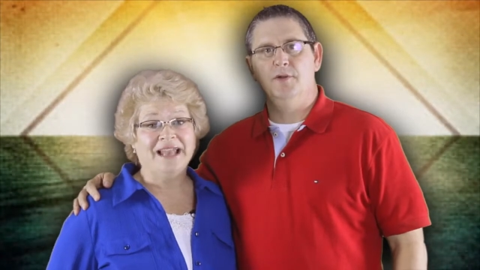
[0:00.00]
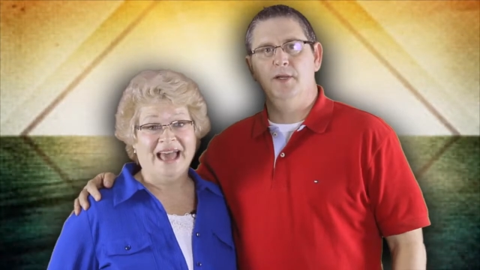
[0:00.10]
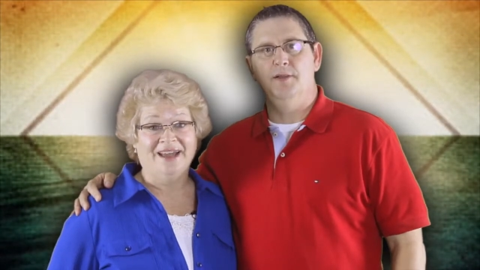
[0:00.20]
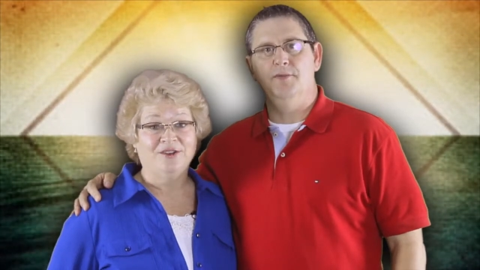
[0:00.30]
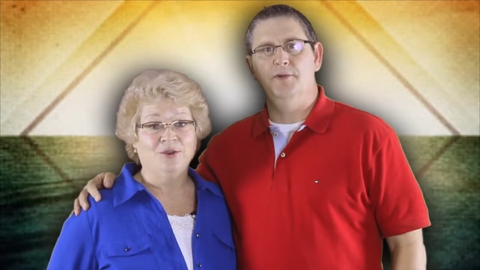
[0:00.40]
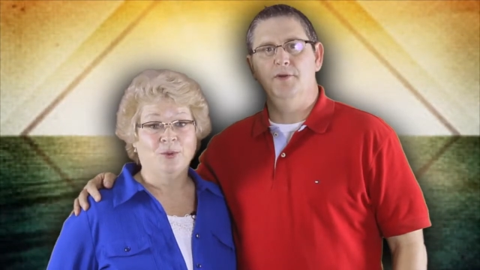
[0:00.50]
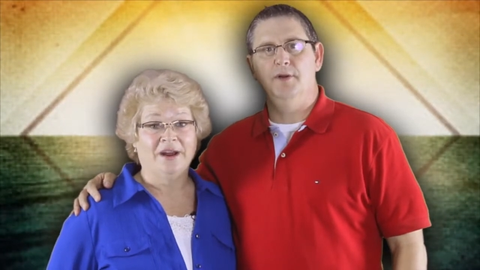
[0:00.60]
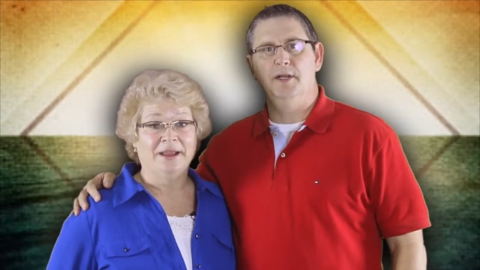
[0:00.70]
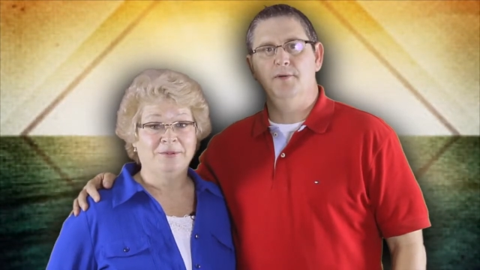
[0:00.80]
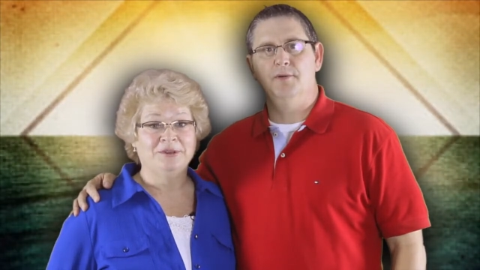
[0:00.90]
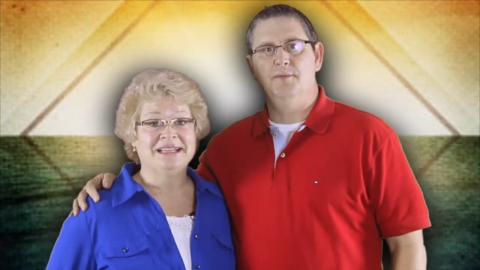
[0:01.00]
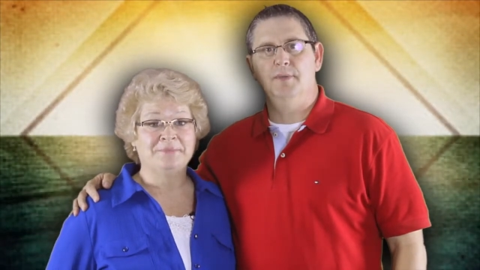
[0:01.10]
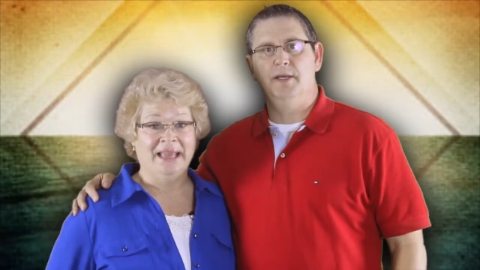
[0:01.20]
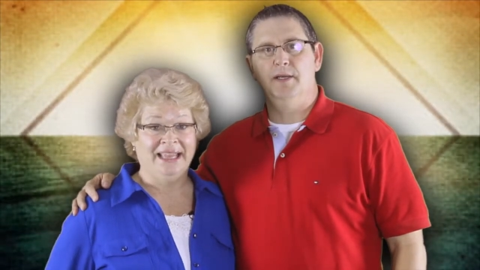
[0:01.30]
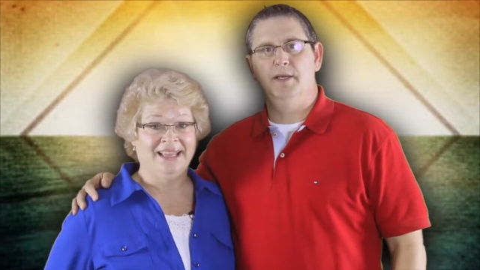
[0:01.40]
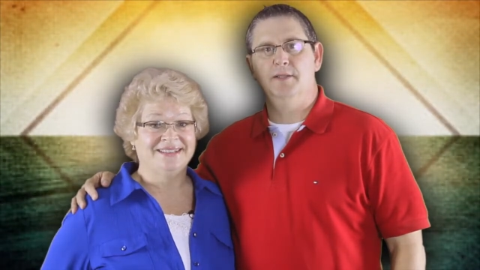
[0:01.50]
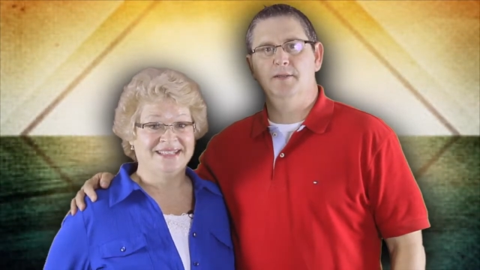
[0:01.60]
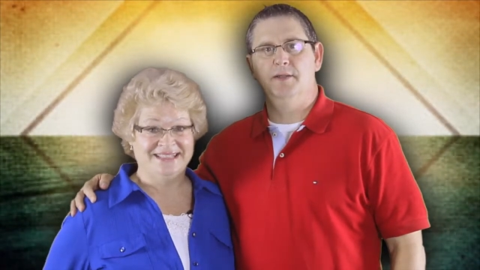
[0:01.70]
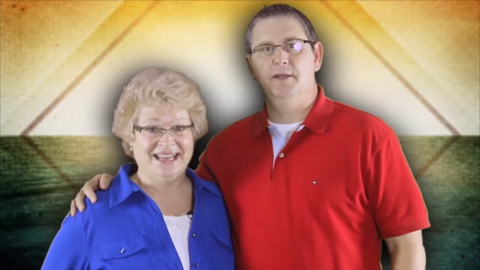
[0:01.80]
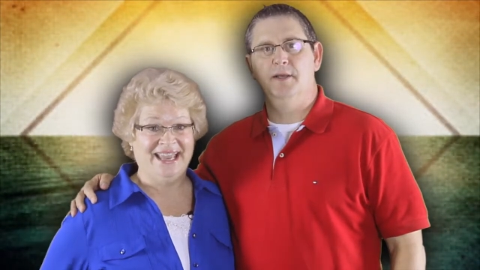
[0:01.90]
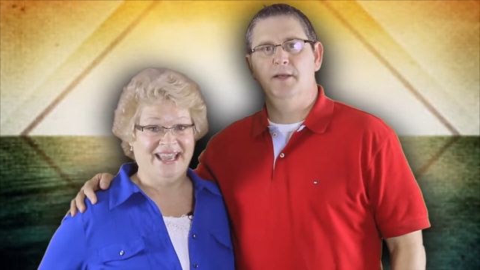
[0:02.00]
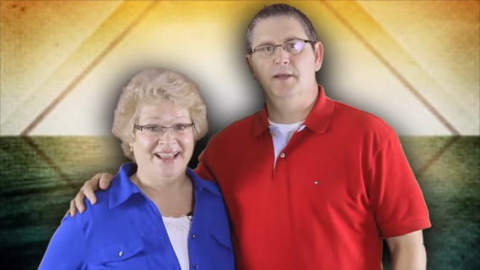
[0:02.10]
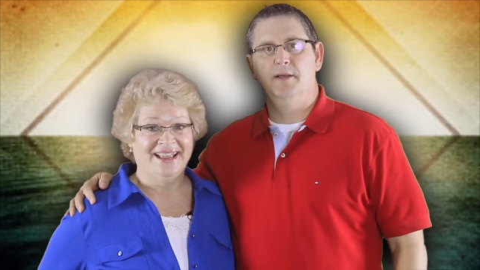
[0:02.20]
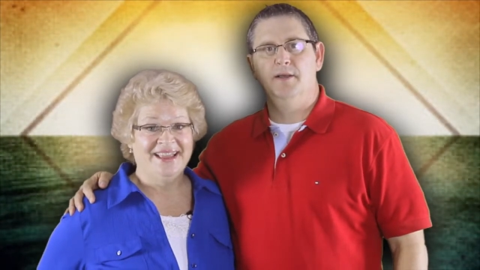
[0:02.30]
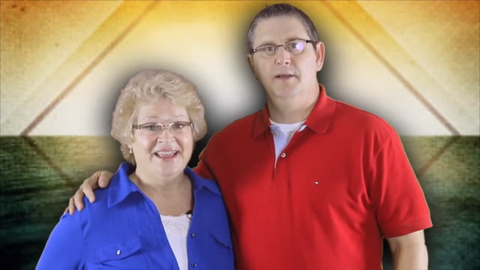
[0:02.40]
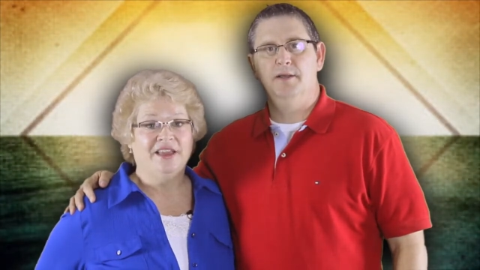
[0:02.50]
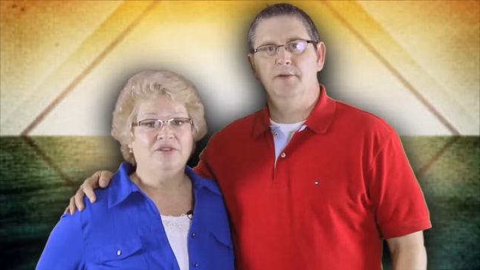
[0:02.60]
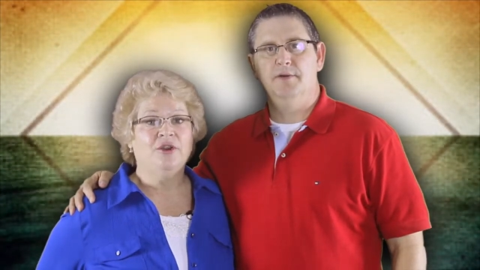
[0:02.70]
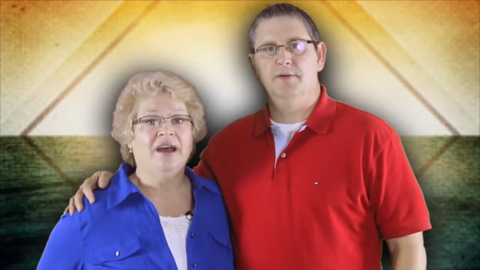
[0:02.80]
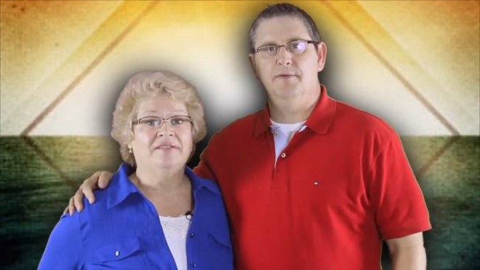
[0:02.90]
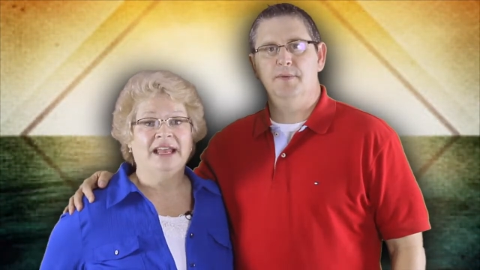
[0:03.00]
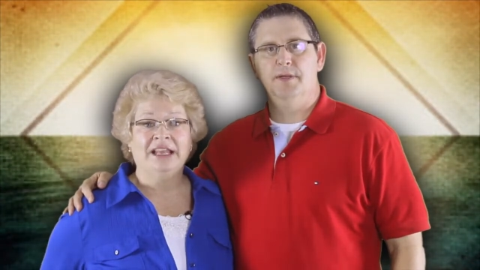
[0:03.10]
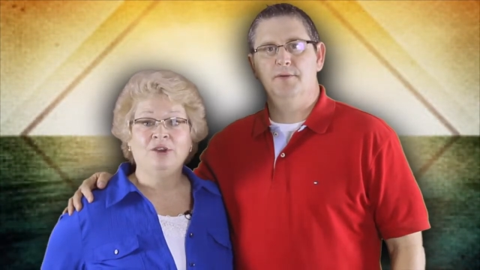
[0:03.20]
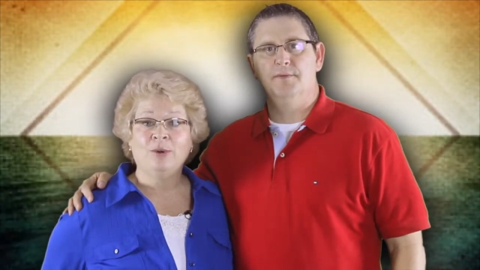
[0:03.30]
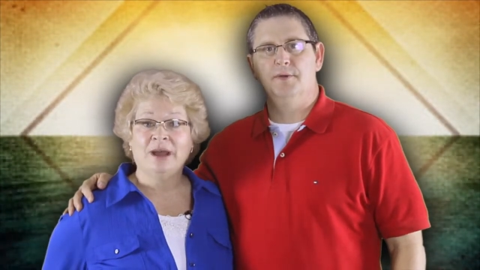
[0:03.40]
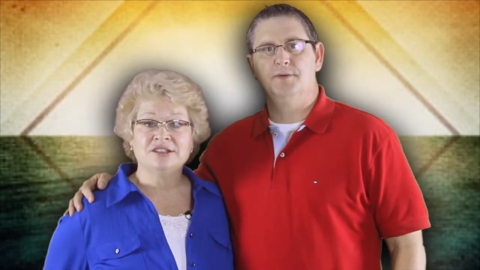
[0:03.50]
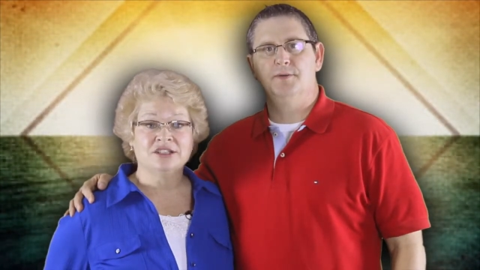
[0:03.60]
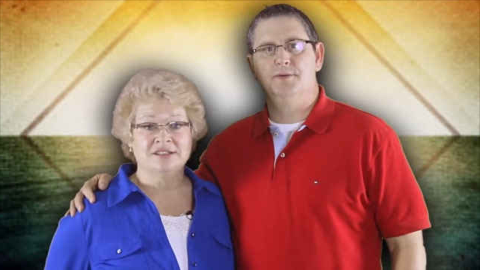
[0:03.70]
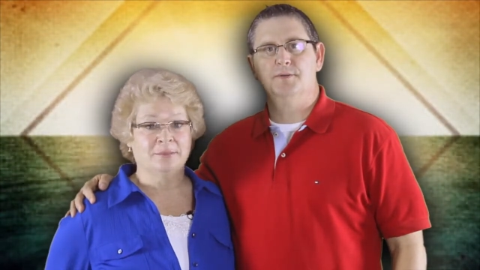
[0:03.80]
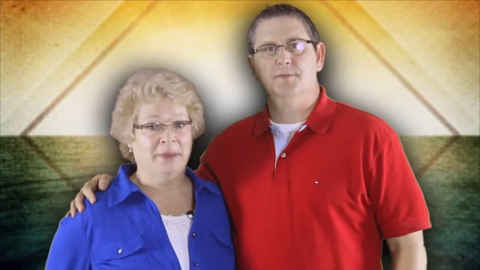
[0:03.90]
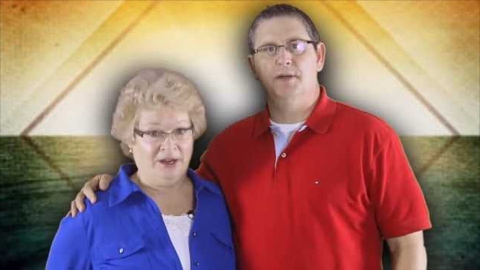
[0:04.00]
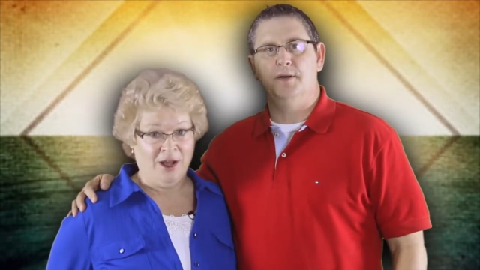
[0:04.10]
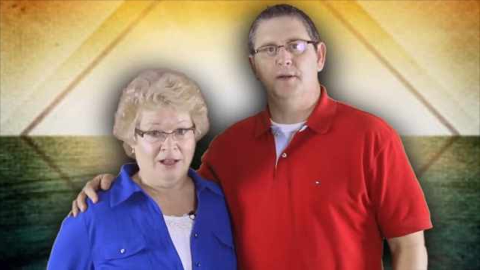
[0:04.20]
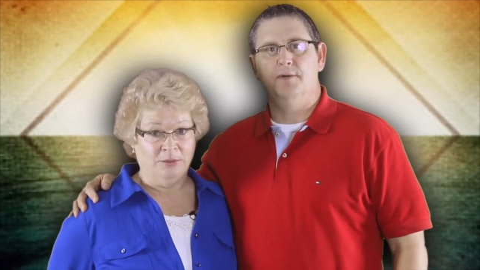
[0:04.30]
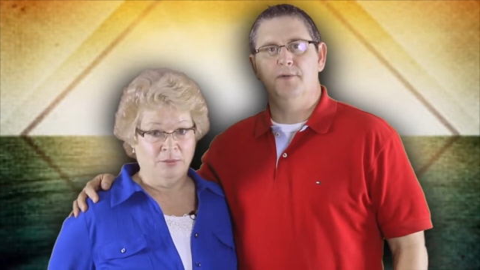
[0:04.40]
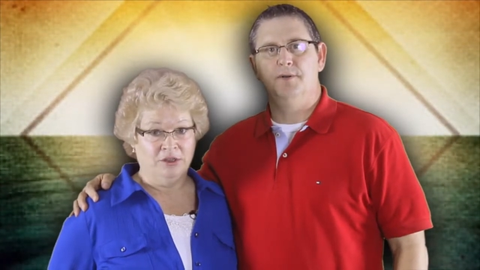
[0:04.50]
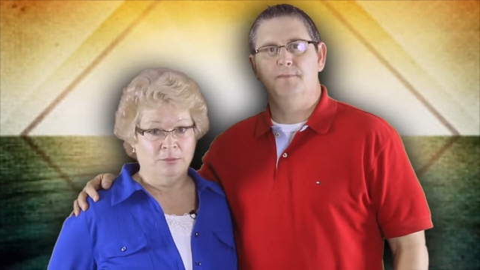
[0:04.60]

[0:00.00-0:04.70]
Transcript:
Speaker 1: glad you were able to make it today. If you have any questions about Hollywood